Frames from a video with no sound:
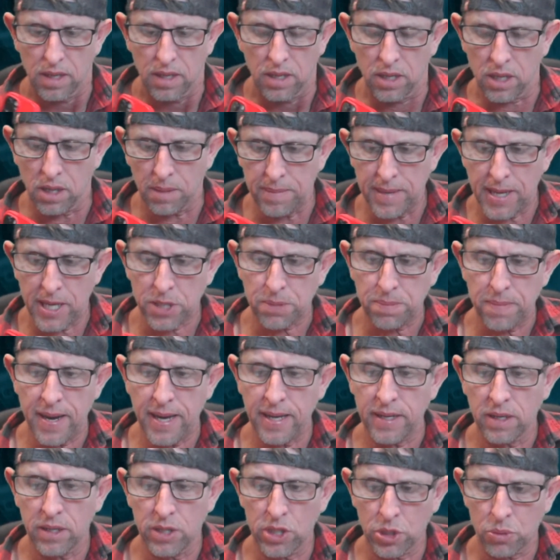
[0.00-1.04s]
Not much,
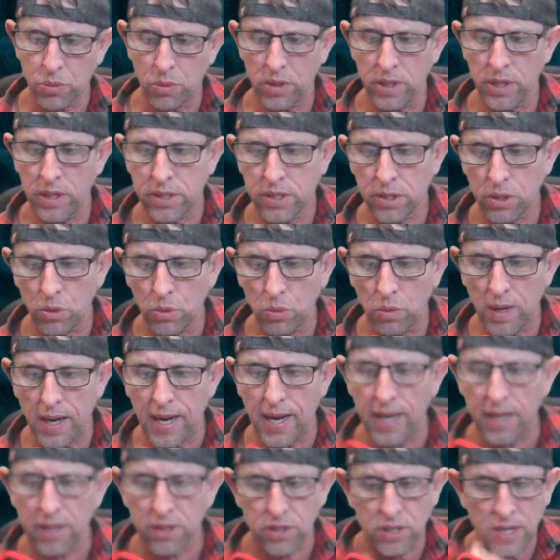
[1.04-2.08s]
mate. I just wanted
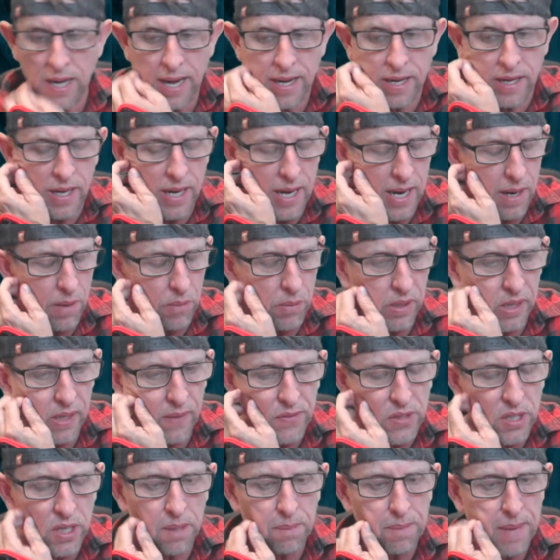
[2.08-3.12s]
to say we
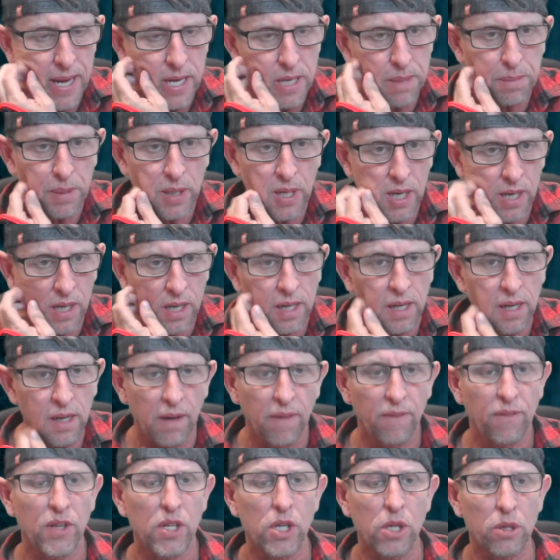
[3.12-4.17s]
lifted a Bundaberg
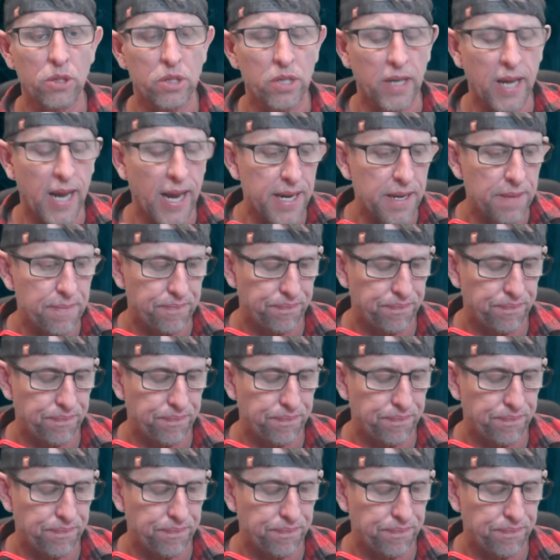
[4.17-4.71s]
for you today.